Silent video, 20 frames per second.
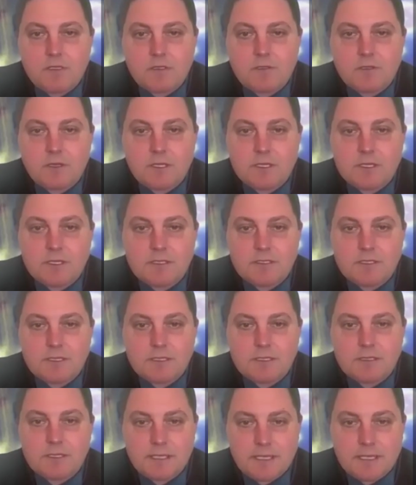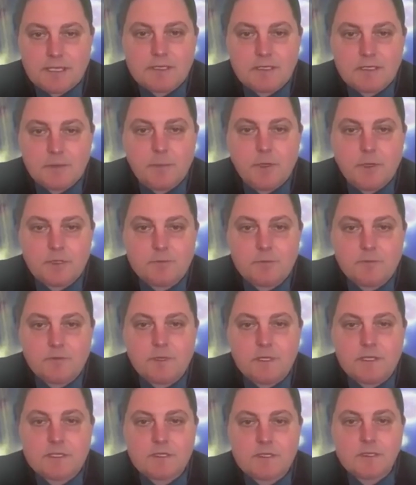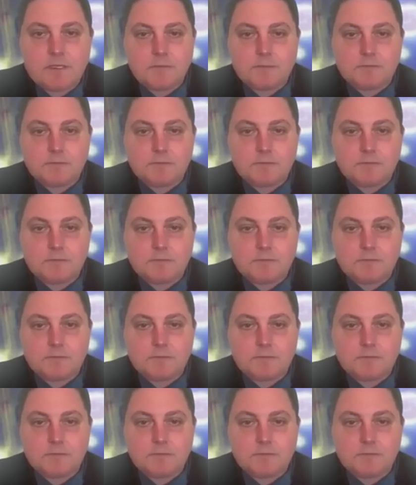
trying to get to the bottom of this.